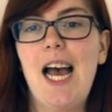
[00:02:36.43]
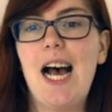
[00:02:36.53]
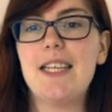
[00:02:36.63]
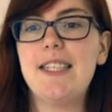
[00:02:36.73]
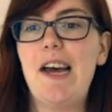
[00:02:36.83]

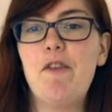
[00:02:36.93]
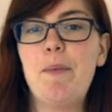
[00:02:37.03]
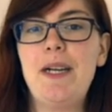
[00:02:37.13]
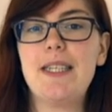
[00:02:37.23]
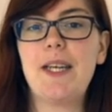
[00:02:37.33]
has never
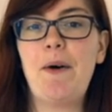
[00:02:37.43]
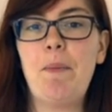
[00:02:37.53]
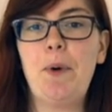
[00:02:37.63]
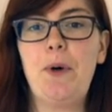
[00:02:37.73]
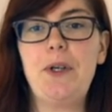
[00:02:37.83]
been so
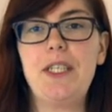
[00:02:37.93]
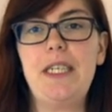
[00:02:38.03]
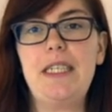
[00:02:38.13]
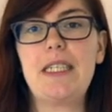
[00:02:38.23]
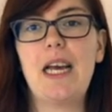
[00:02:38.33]

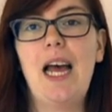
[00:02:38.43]
important,